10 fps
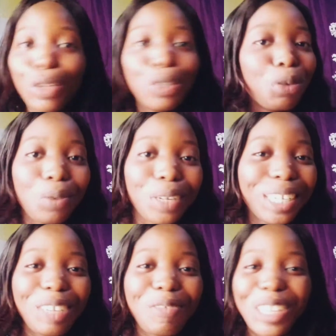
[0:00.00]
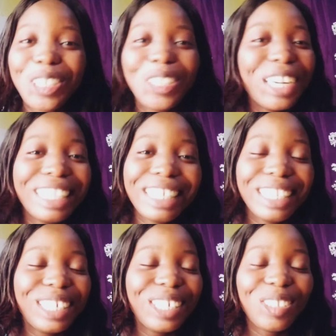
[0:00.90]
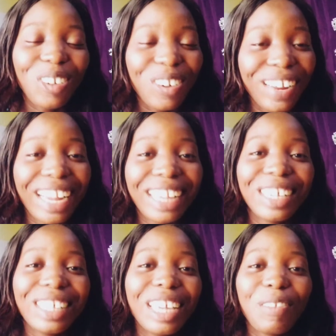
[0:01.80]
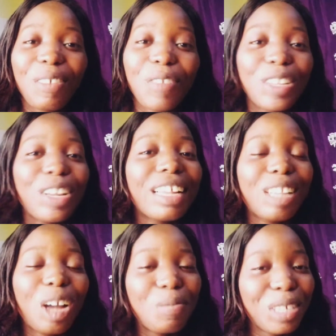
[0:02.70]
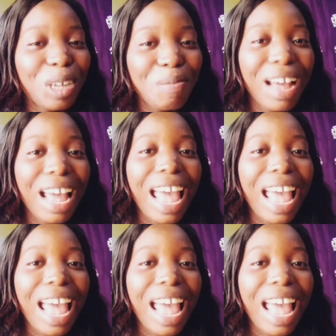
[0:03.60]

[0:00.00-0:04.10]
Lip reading: If you enjoyed this story, just give the video a thumbs up